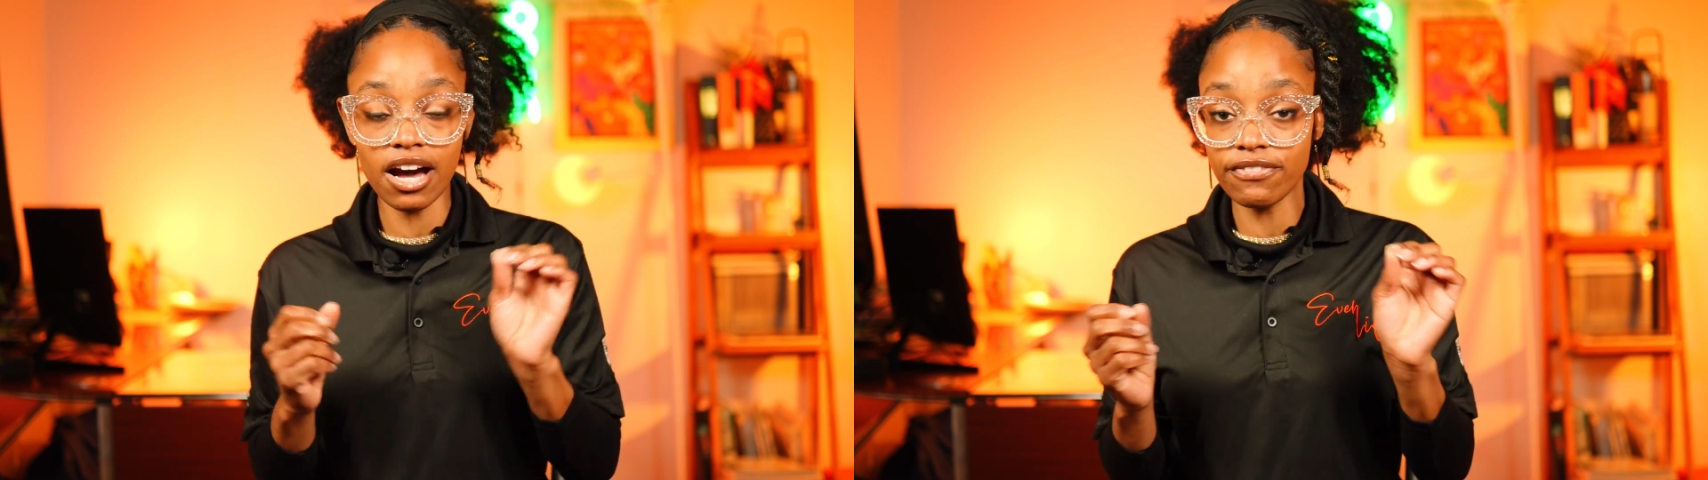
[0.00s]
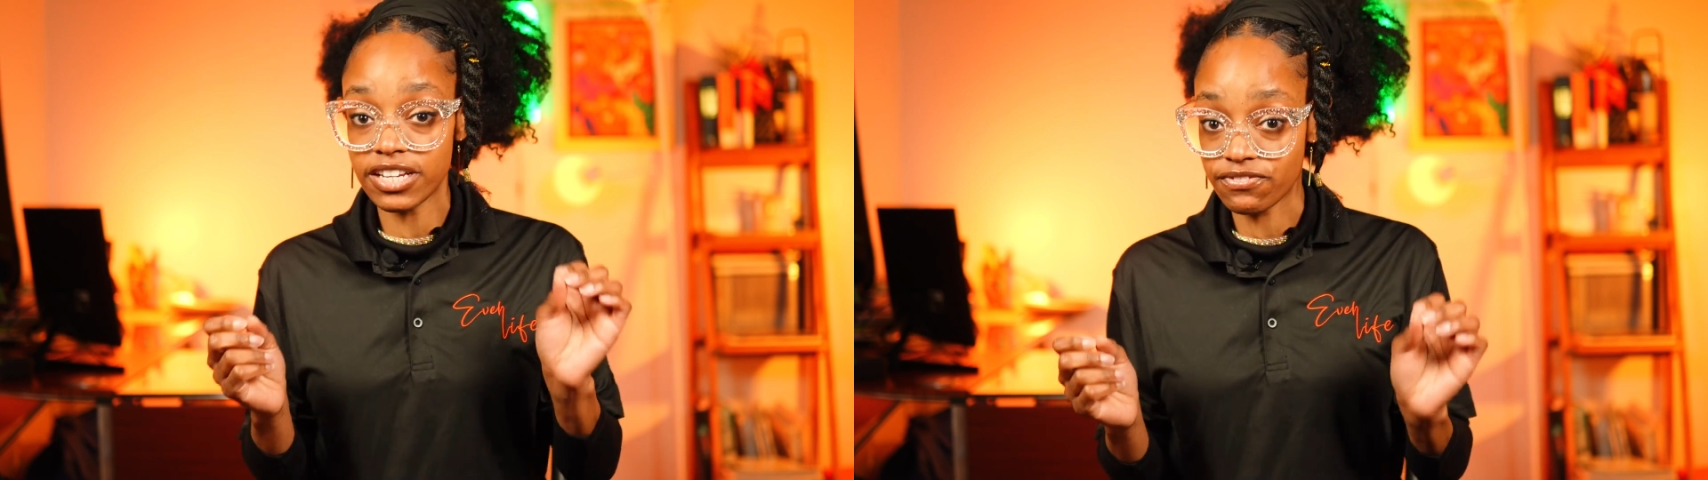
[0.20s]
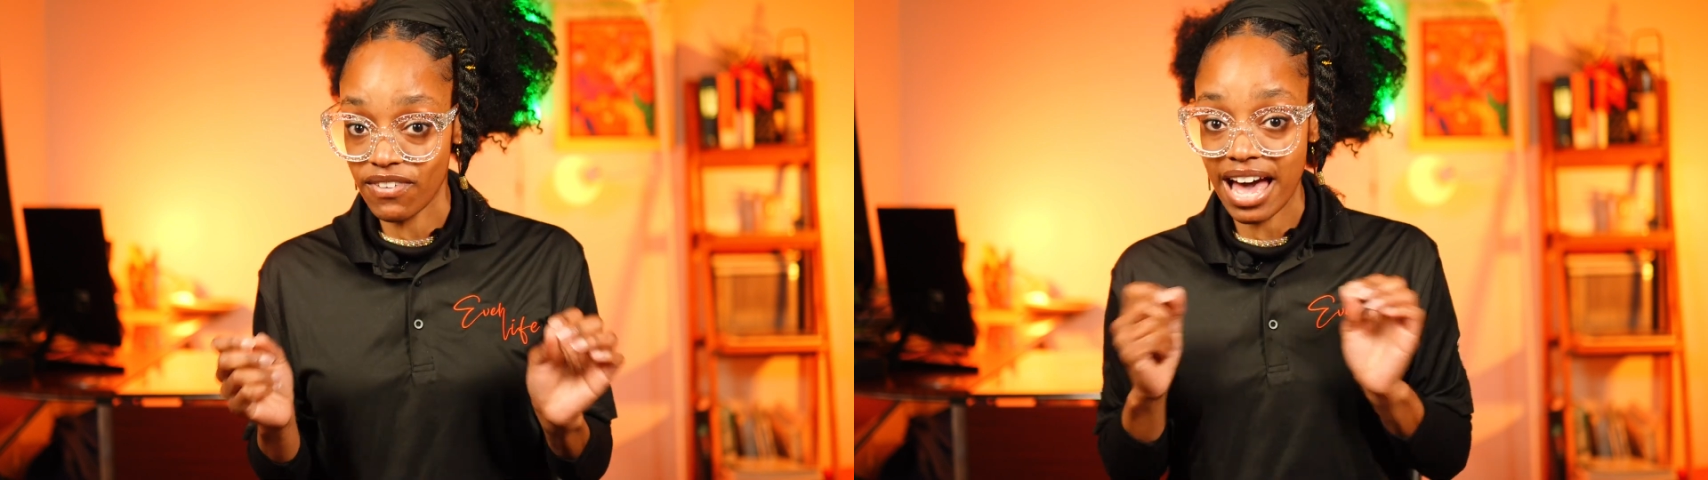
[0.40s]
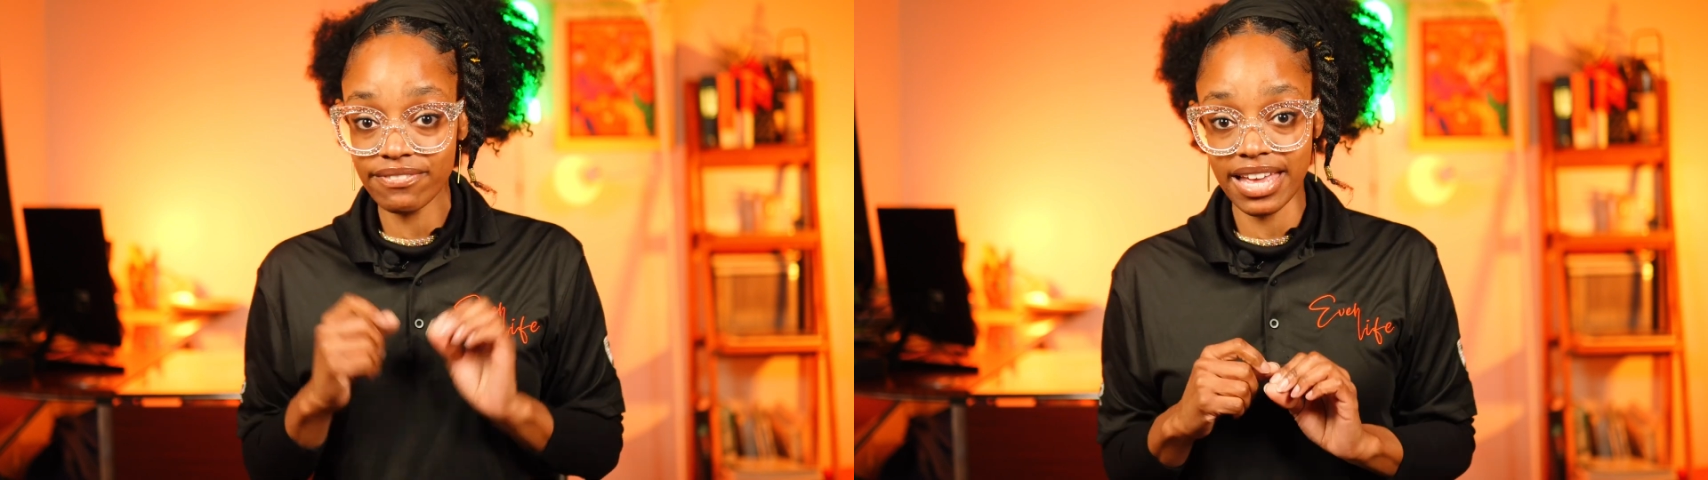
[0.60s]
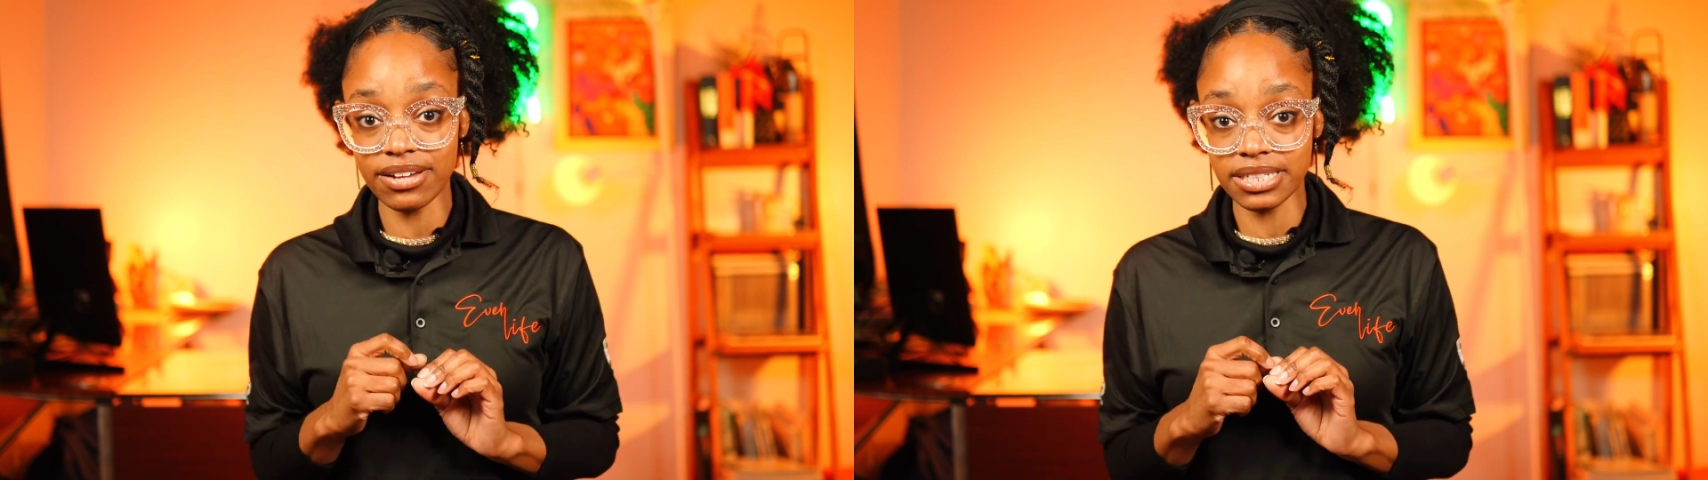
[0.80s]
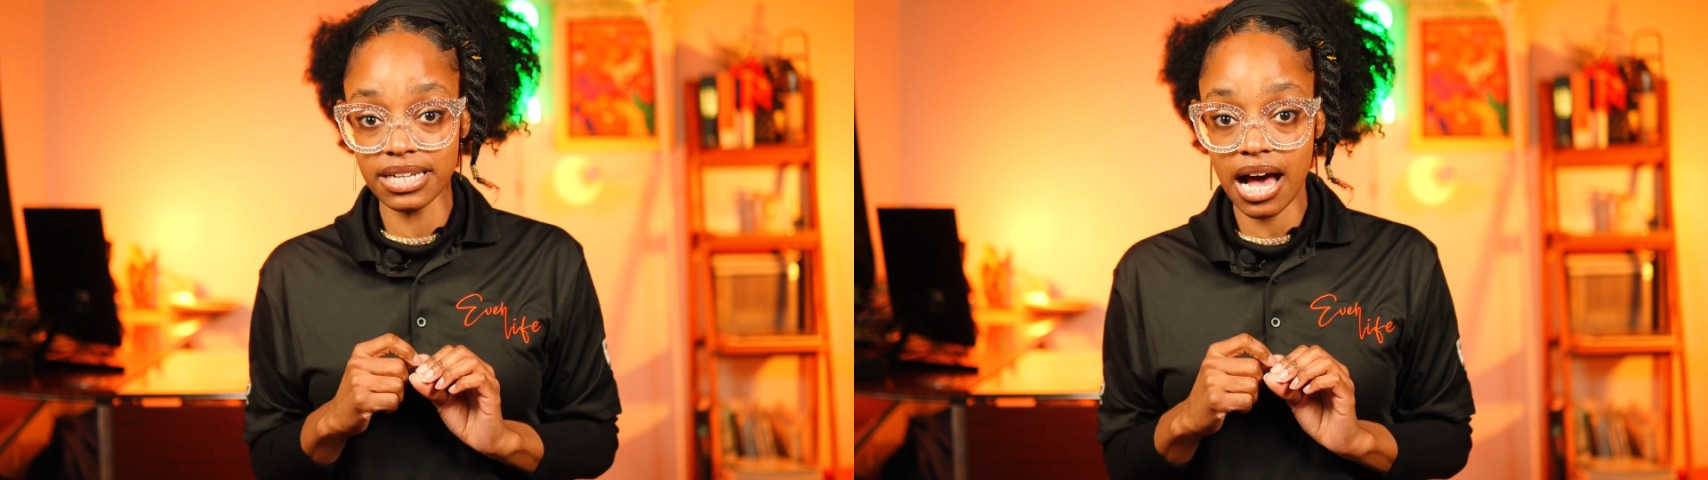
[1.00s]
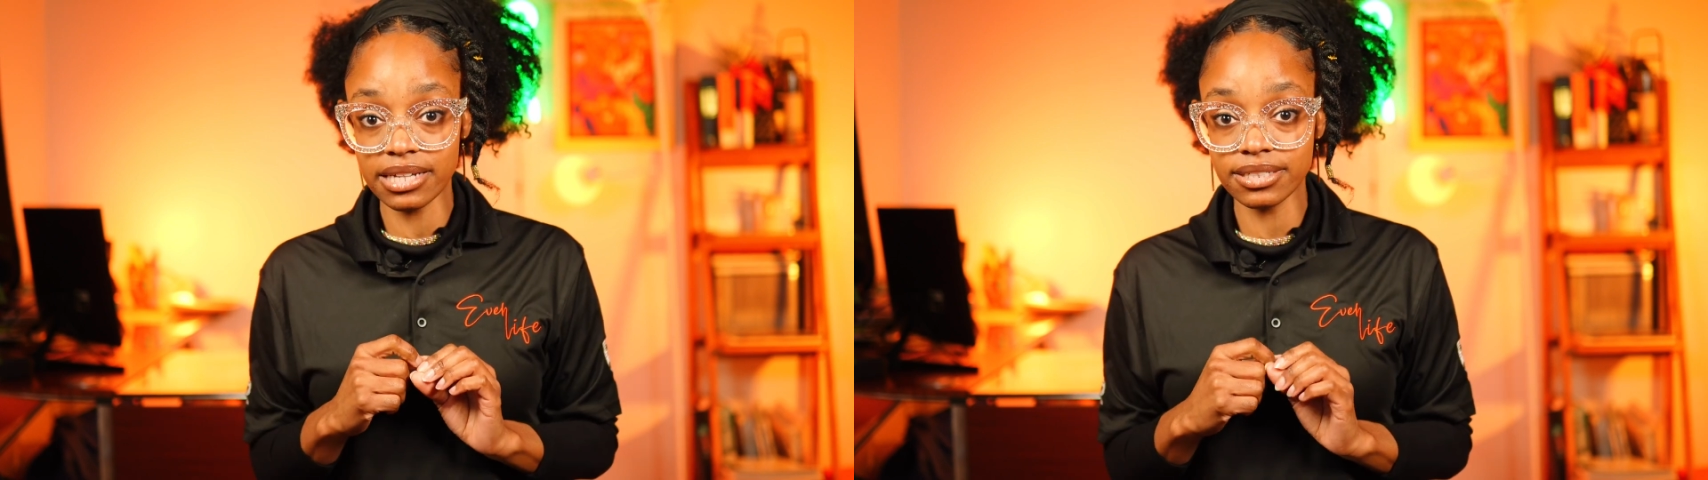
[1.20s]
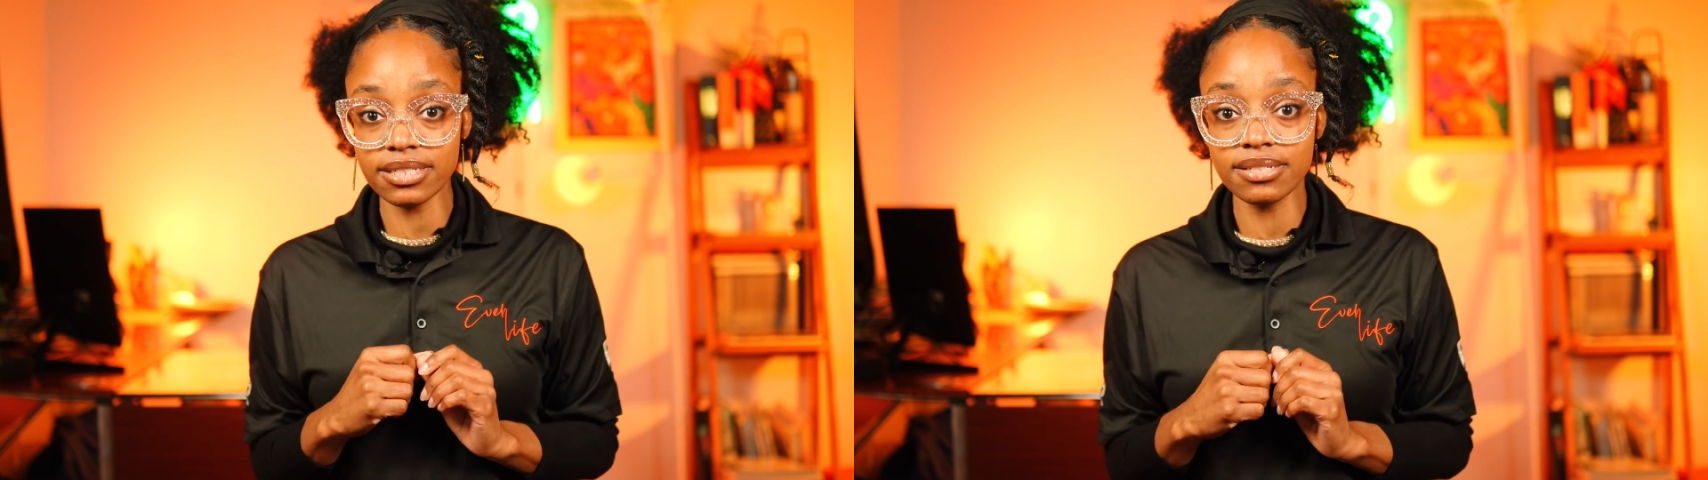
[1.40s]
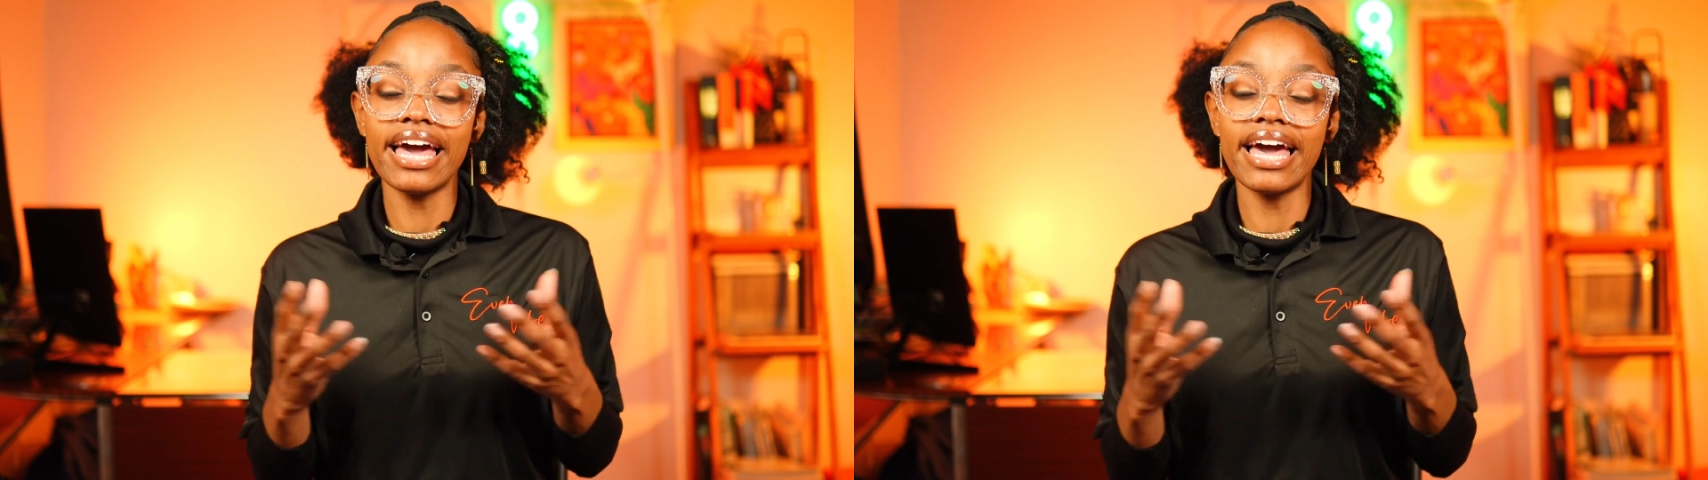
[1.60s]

of his $5,000.